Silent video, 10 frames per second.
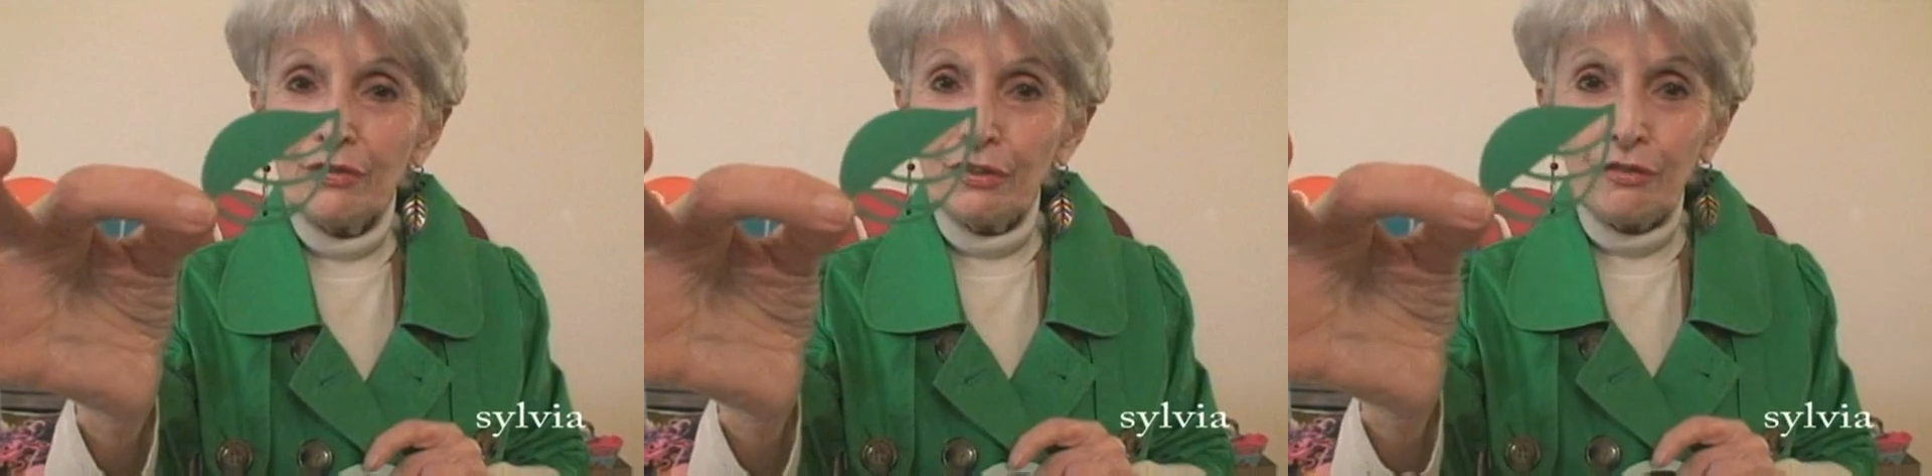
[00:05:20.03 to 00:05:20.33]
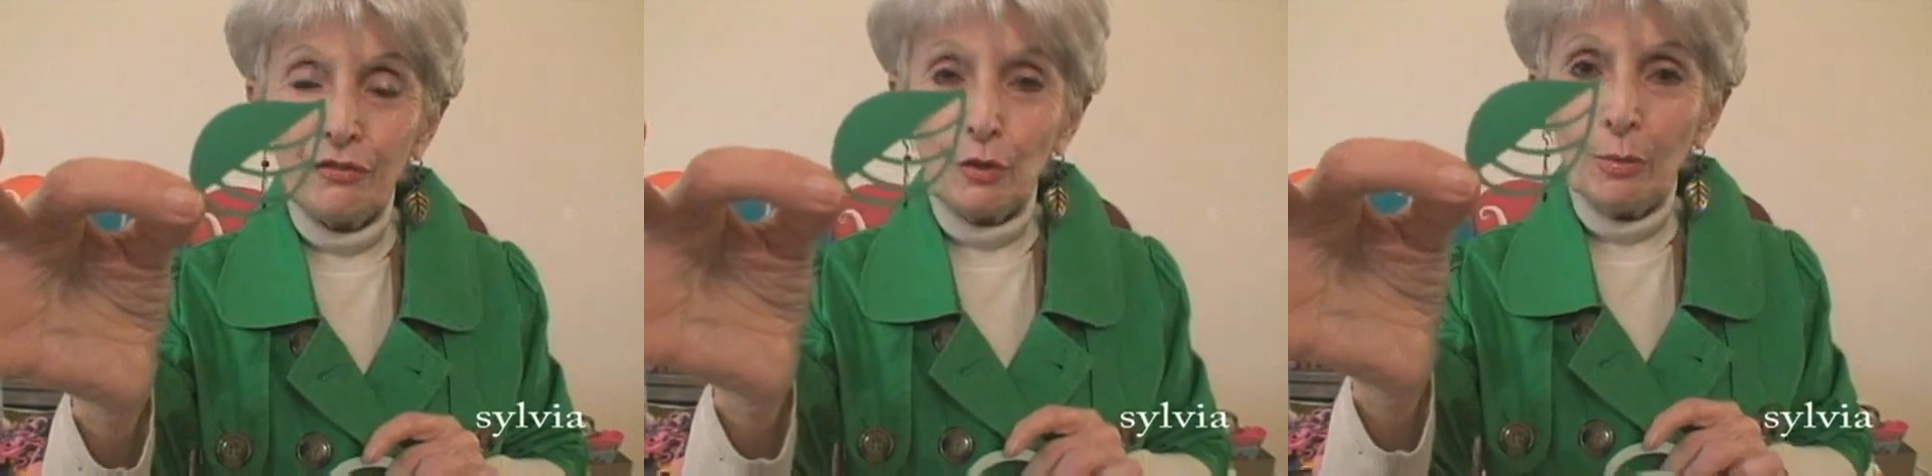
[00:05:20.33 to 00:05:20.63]
it for
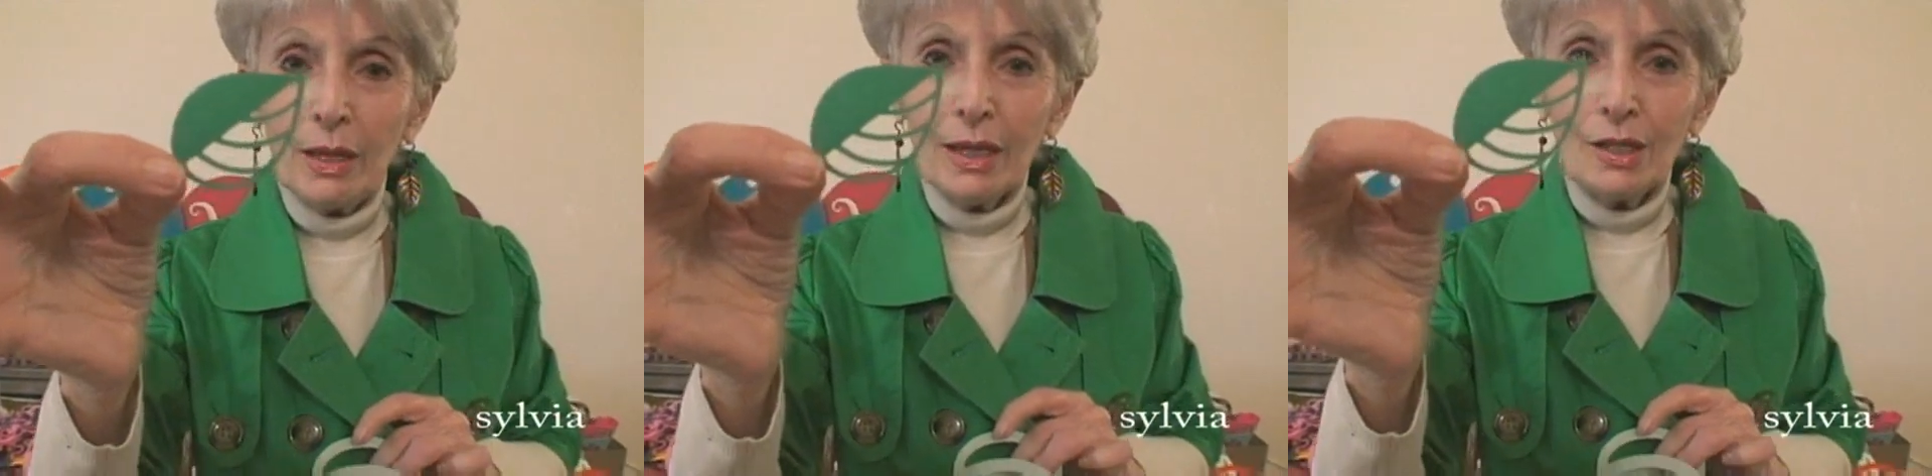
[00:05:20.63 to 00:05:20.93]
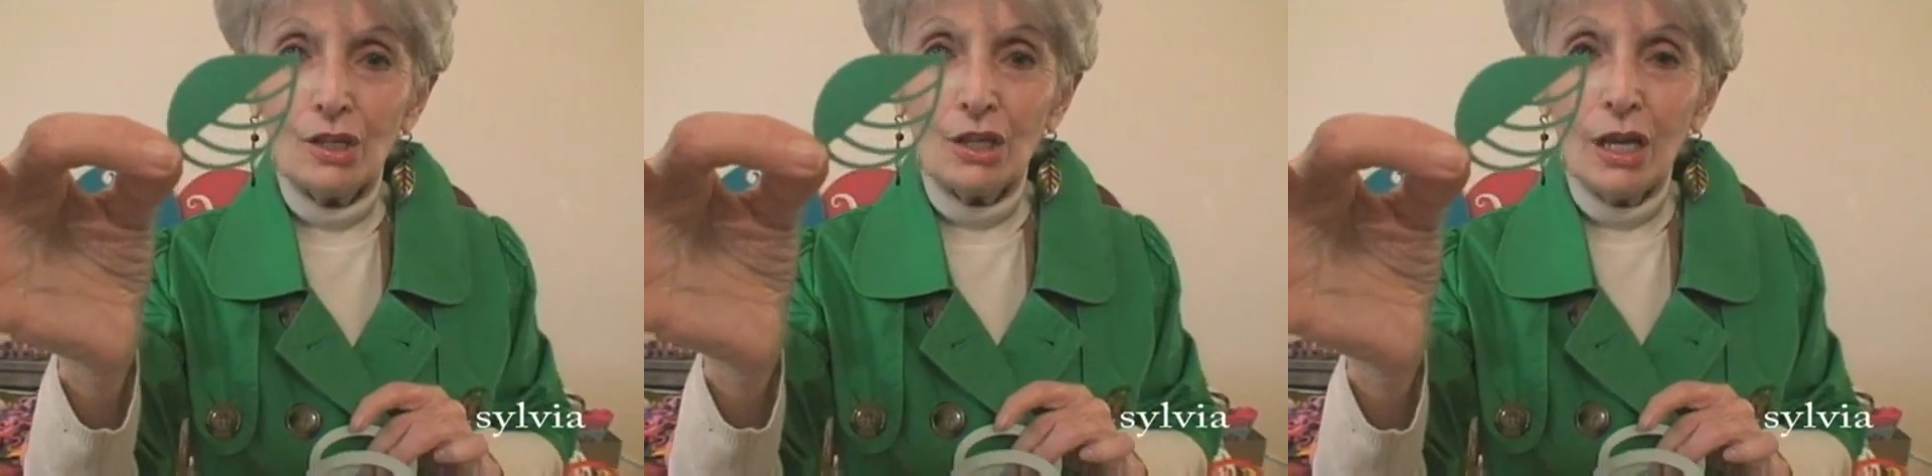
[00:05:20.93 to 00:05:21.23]
a full
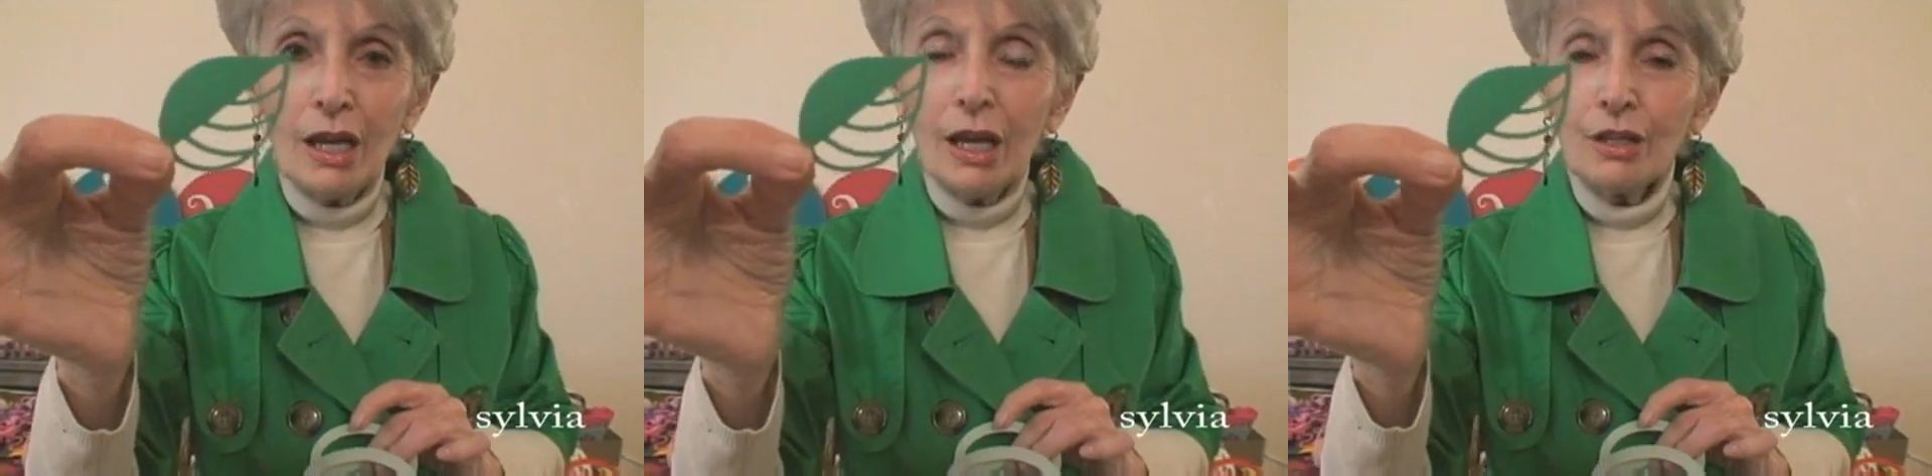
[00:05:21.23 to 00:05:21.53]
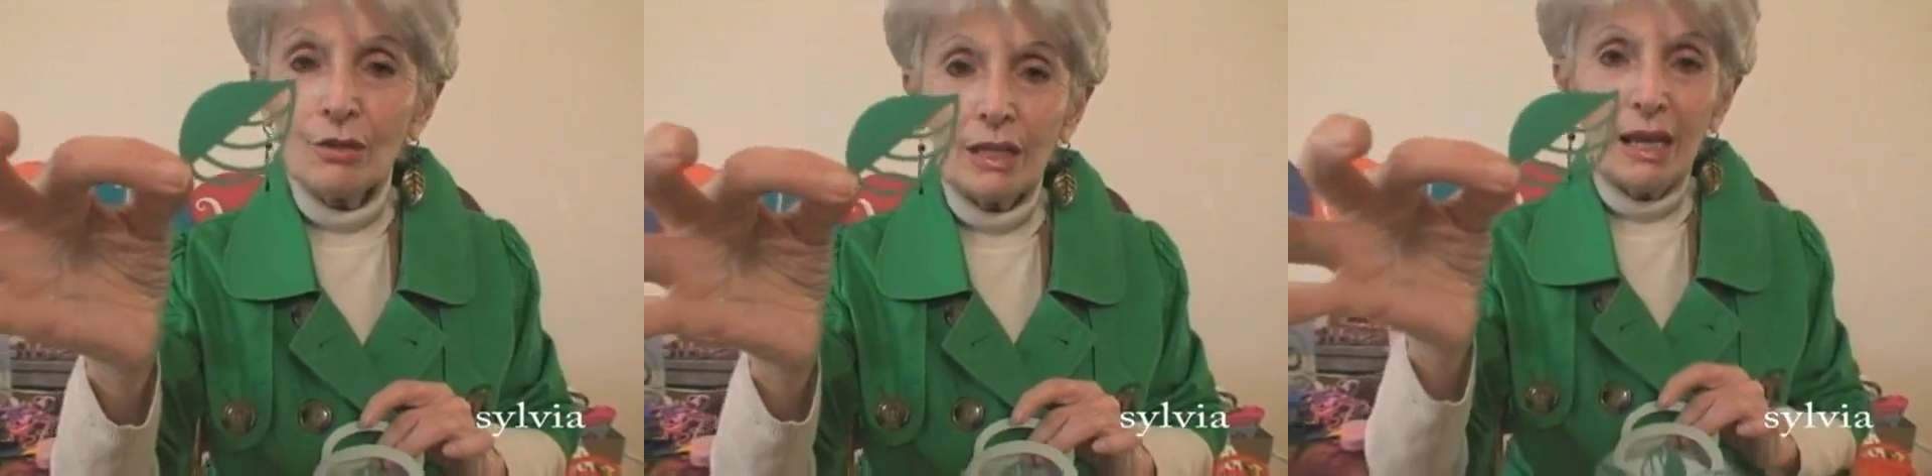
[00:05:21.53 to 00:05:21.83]
page,
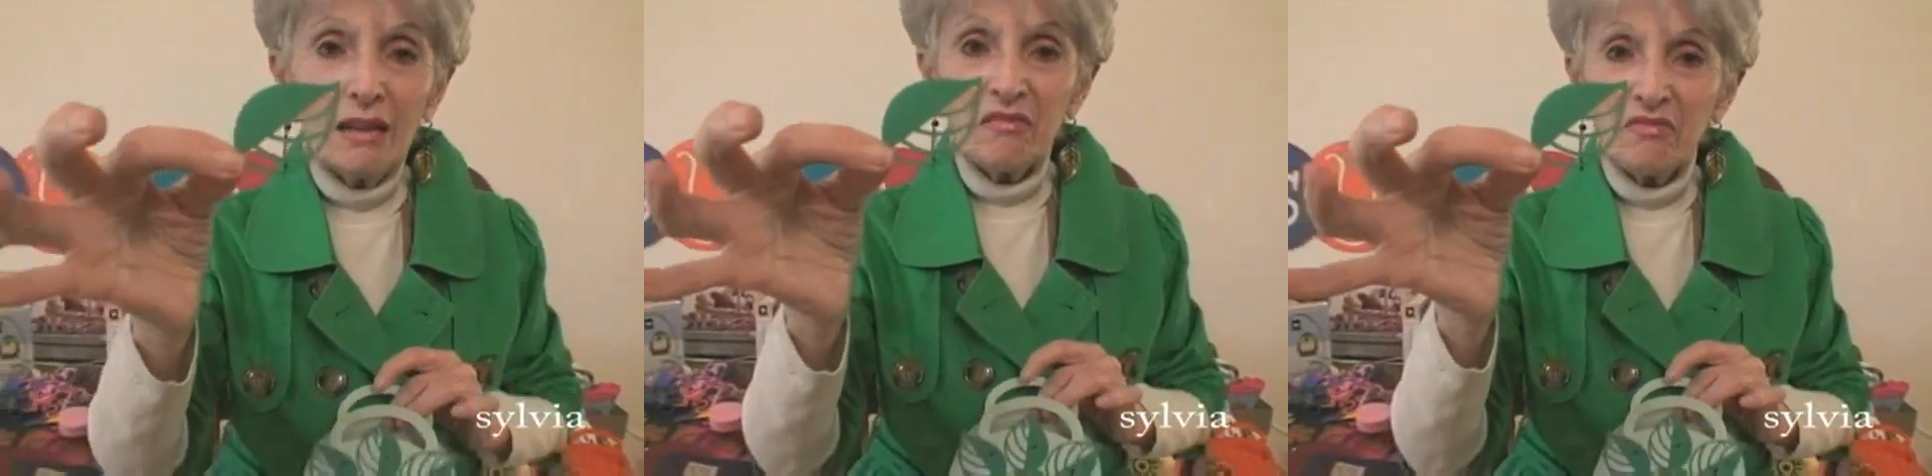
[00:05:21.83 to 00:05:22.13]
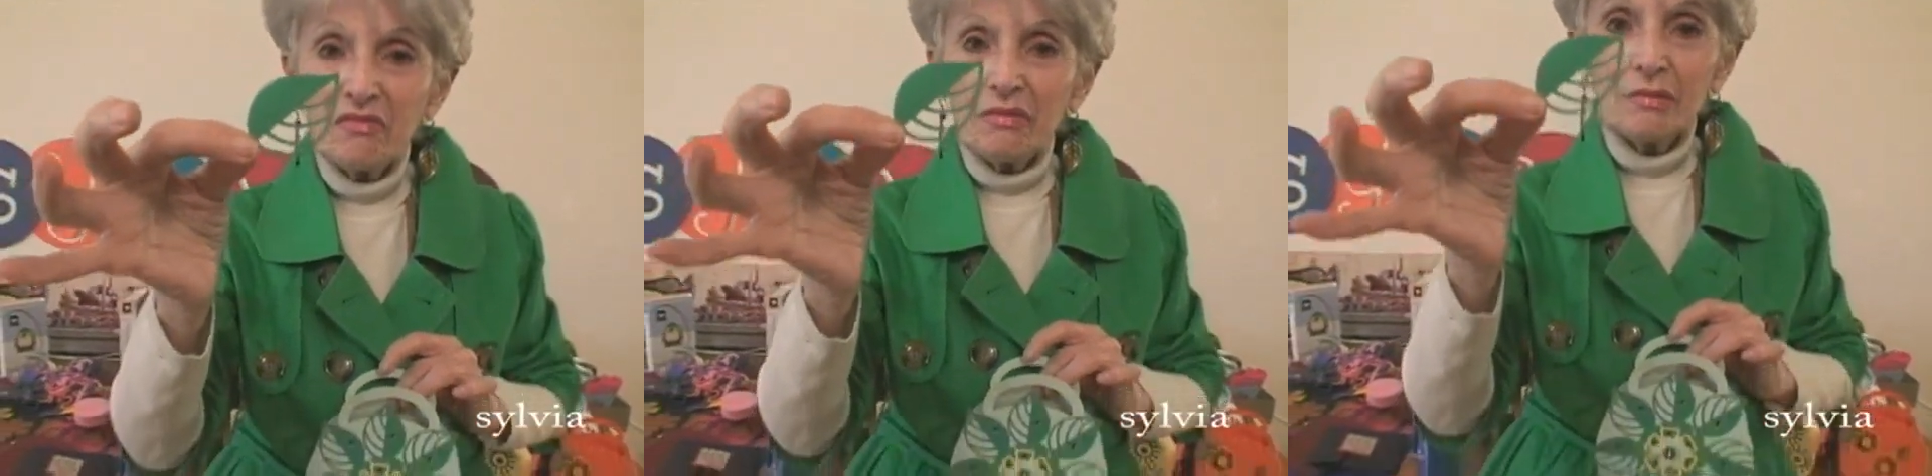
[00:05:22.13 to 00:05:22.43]
and you can have